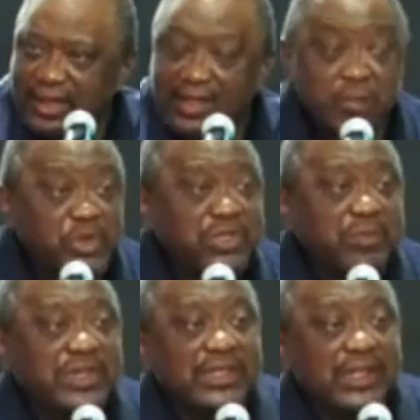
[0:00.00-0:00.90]
And the most
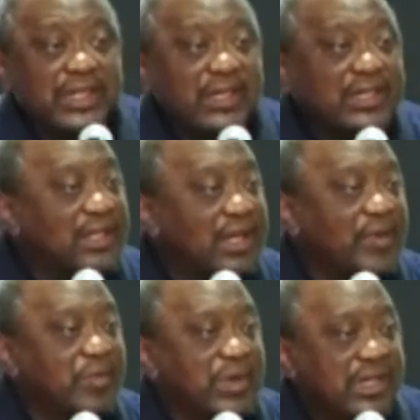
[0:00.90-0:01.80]
amazing thing is he
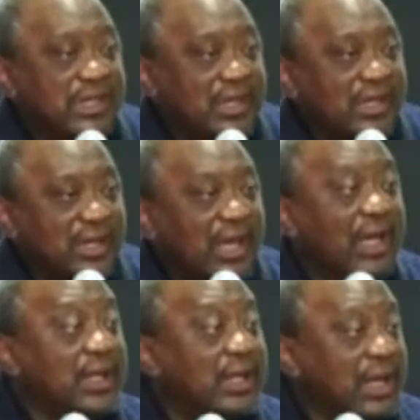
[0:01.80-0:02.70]
never mentioned
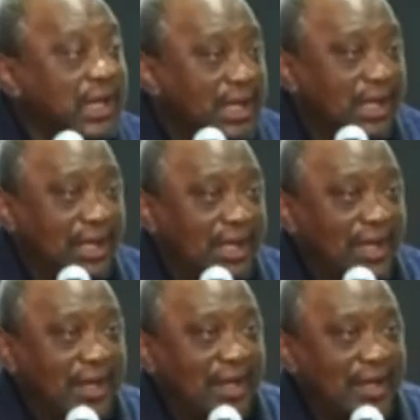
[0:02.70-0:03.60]
anything
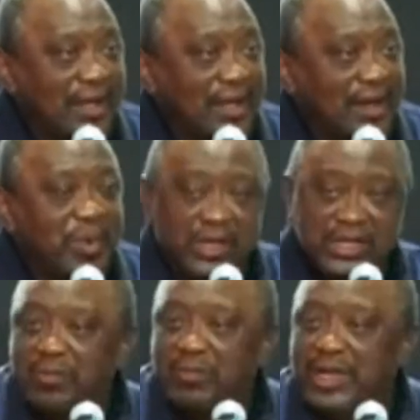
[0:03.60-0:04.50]

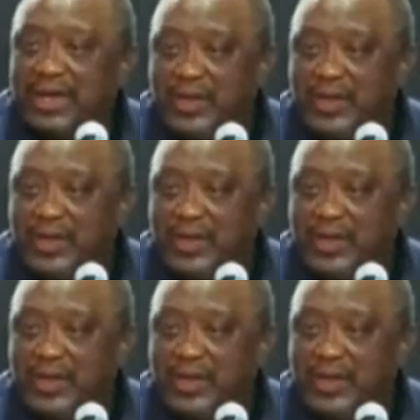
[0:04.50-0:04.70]
about him being